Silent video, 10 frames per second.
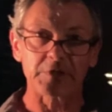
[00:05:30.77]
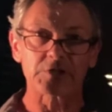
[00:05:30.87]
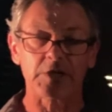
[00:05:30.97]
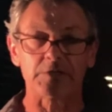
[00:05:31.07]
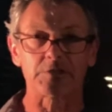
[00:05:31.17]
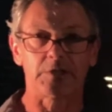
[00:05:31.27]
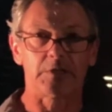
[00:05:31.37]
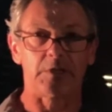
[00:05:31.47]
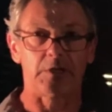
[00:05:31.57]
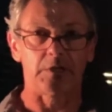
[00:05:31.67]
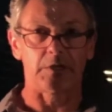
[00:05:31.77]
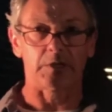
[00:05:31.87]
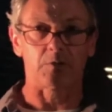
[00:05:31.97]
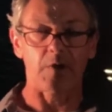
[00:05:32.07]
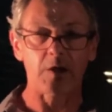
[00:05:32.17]
change in a
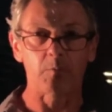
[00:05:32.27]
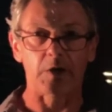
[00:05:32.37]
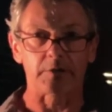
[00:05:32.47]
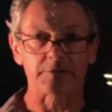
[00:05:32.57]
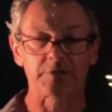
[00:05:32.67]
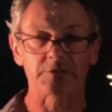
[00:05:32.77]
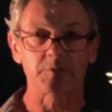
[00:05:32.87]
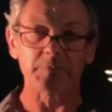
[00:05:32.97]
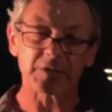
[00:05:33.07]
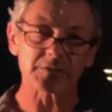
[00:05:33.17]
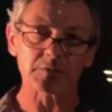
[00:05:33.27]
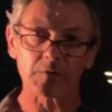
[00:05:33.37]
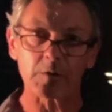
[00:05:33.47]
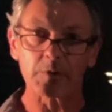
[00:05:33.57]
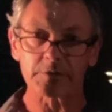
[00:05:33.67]
groundwater system because
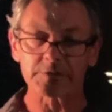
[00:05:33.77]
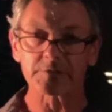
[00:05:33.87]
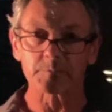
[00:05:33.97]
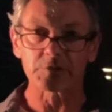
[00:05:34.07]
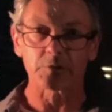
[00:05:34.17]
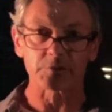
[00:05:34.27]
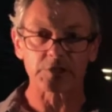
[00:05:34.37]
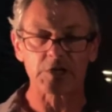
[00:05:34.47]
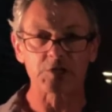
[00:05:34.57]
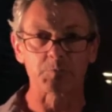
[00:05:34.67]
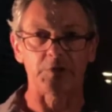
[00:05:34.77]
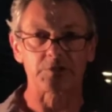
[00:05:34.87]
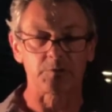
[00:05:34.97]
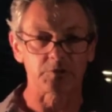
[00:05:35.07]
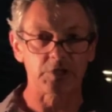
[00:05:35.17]
groundwater systems don't change
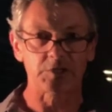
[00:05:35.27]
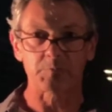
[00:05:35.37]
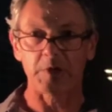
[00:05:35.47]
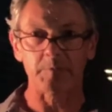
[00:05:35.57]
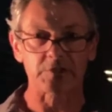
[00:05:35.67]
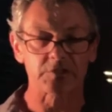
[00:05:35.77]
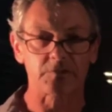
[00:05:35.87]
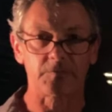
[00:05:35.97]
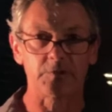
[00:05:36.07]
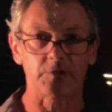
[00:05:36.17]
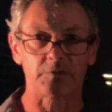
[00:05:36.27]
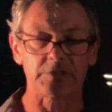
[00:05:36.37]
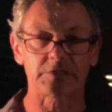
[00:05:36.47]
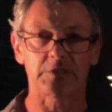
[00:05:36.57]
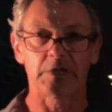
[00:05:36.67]
much. It'll change maybe just a few
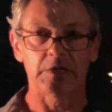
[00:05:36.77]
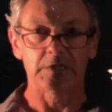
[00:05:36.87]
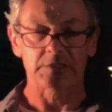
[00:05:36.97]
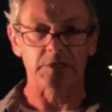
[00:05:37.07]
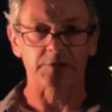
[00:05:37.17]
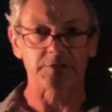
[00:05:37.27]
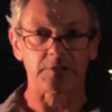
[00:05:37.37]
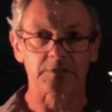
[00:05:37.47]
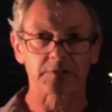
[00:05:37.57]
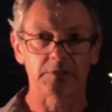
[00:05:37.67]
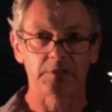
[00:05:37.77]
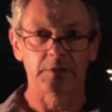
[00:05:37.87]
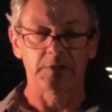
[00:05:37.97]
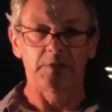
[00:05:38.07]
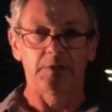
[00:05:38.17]
degrees Celsius.
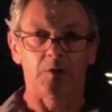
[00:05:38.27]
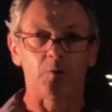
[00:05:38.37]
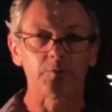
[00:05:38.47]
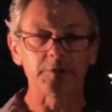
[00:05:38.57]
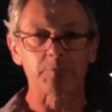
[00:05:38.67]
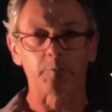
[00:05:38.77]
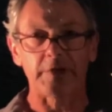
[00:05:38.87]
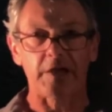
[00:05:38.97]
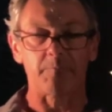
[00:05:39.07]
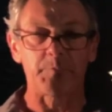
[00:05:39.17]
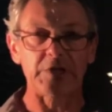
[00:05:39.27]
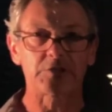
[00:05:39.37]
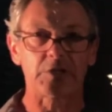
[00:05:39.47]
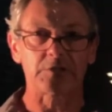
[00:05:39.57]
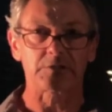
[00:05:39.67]
Only where we have big
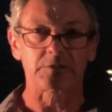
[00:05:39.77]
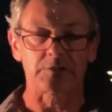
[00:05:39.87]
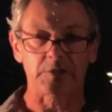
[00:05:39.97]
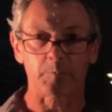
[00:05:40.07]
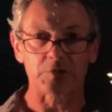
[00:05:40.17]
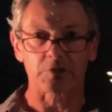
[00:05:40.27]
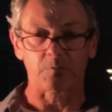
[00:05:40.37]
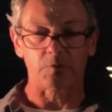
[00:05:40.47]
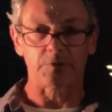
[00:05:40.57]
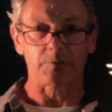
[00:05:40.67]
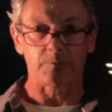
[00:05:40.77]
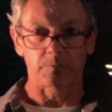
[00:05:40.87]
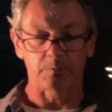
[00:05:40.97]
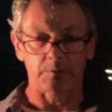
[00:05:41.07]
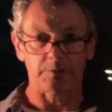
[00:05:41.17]
changes in temperature
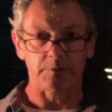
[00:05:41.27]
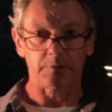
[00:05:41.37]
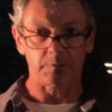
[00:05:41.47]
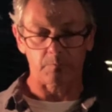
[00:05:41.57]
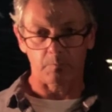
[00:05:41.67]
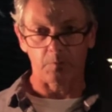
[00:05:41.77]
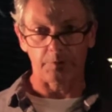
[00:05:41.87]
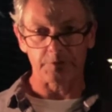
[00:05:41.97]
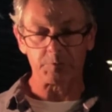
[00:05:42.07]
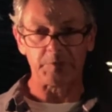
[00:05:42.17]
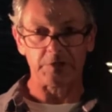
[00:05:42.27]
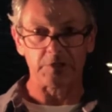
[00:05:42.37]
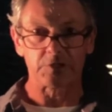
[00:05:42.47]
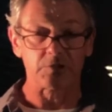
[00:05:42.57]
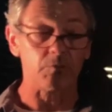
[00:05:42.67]
will this be an
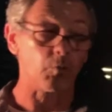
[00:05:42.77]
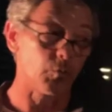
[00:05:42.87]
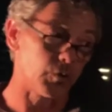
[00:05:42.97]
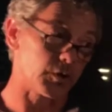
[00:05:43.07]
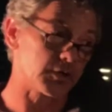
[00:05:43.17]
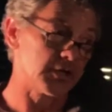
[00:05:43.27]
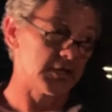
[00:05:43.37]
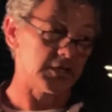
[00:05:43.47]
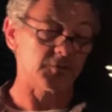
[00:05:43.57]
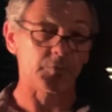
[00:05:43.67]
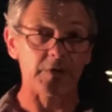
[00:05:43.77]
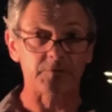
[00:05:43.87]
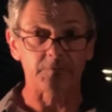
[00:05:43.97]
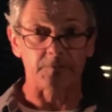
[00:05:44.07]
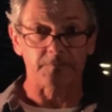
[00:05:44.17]
issue, or if we have
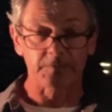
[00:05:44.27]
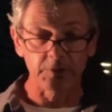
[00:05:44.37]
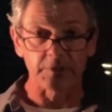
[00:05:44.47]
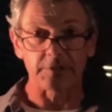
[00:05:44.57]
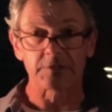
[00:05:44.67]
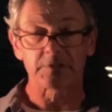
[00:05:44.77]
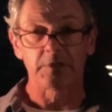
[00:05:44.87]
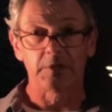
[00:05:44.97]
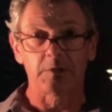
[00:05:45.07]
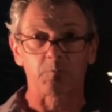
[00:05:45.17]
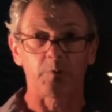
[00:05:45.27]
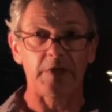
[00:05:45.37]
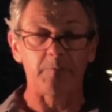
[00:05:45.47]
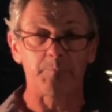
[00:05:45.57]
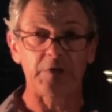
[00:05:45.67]
different fluids where we
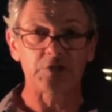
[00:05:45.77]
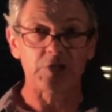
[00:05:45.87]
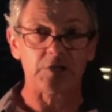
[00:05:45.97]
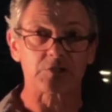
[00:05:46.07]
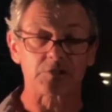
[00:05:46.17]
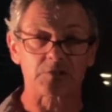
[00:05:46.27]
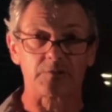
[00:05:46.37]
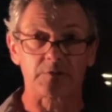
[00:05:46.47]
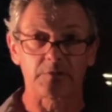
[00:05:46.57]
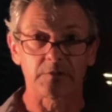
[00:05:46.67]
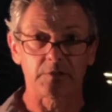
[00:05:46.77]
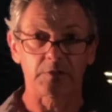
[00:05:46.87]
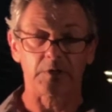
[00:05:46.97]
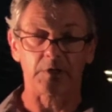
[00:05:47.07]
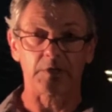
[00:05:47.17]
have big changes in
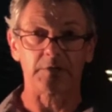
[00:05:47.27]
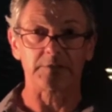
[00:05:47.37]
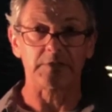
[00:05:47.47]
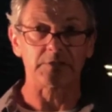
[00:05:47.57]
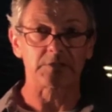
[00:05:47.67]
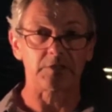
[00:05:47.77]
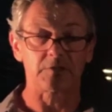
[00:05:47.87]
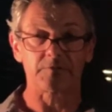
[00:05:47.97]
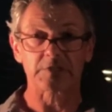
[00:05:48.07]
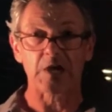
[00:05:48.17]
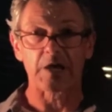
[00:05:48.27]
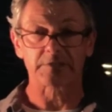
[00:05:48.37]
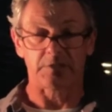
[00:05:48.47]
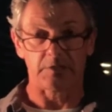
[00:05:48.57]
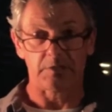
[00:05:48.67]
density or
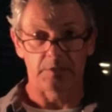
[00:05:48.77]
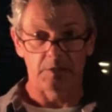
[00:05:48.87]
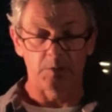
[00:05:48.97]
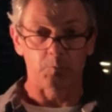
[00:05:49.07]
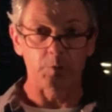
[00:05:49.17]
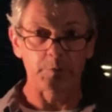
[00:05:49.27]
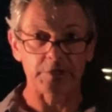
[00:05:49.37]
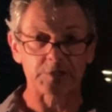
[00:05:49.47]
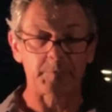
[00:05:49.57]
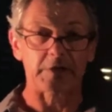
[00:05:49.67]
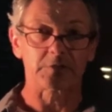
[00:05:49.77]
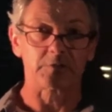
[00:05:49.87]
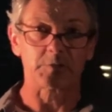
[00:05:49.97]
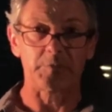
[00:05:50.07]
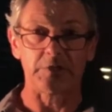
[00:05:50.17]
viscosity, would we expect
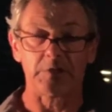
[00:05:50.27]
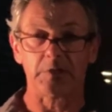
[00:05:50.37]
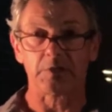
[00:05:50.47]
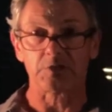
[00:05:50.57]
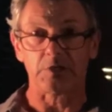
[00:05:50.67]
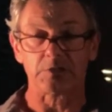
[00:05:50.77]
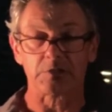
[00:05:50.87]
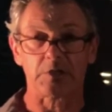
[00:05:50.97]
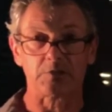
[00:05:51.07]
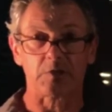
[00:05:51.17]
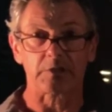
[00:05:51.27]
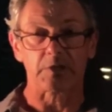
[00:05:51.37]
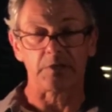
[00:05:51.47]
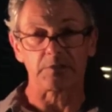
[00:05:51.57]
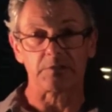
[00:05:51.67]
there to be a change in hydraulic
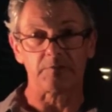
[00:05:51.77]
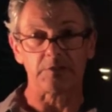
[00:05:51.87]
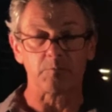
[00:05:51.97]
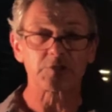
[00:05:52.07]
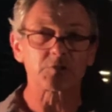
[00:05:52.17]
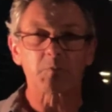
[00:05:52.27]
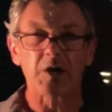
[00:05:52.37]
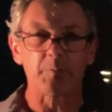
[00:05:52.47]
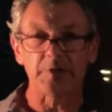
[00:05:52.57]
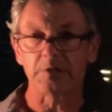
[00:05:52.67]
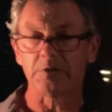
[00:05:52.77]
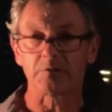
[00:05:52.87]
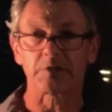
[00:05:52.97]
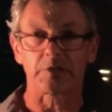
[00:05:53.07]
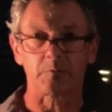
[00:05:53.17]
conductivity, which is why we can
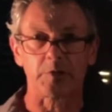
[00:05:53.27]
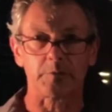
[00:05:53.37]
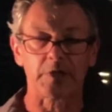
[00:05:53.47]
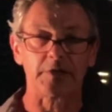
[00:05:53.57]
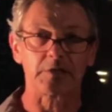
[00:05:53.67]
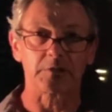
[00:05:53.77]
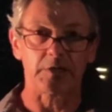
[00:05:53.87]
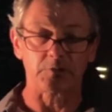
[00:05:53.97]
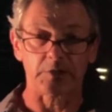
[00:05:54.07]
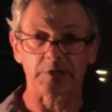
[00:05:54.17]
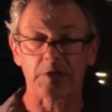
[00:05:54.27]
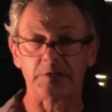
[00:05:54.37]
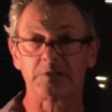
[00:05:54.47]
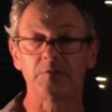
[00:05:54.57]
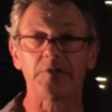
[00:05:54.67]
usually get away with hydraulic
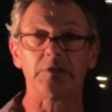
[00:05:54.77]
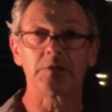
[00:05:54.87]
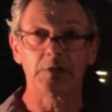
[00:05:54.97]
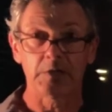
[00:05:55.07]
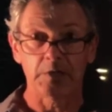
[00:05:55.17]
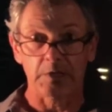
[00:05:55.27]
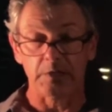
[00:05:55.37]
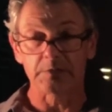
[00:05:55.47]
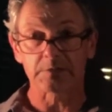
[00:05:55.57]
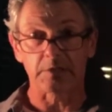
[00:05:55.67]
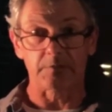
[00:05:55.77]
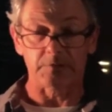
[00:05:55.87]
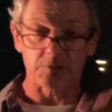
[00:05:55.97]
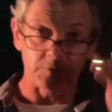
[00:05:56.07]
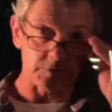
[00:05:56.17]
conductivity instead of
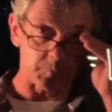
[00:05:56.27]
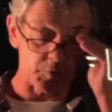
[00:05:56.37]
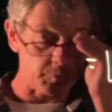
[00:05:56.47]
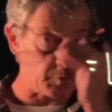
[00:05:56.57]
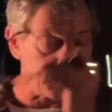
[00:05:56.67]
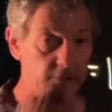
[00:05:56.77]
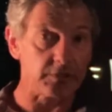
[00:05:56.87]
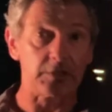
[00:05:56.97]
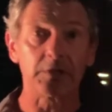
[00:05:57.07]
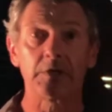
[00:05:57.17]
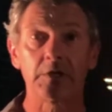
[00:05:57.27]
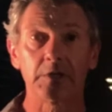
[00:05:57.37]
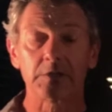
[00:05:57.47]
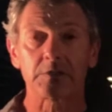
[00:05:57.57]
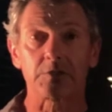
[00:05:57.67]
intrinsic permeability
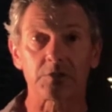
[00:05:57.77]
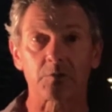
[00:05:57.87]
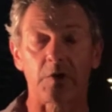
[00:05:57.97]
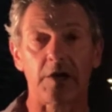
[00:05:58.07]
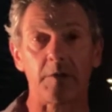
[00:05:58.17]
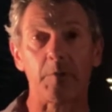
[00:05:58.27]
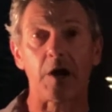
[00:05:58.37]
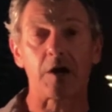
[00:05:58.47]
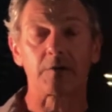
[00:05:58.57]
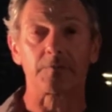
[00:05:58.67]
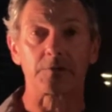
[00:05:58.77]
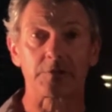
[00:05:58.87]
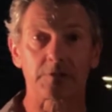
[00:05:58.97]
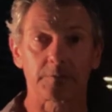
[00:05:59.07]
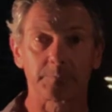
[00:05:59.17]
to describe aquifers.